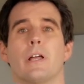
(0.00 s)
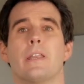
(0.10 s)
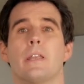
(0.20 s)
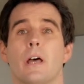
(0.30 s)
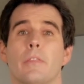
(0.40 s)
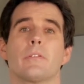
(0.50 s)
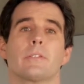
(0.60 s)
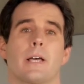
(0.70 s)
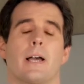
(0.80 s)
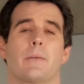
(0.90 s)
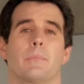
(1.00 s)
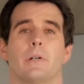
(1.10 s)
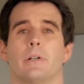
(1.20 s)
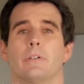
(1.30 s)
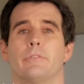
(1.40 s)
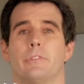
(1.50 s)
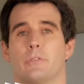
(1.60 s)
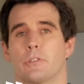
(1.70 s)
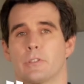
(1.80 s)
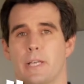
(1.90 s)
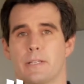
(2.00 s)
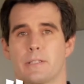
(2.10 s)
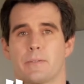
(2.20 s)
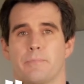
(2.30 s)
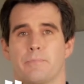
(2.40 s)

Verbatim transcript: another type of future tense.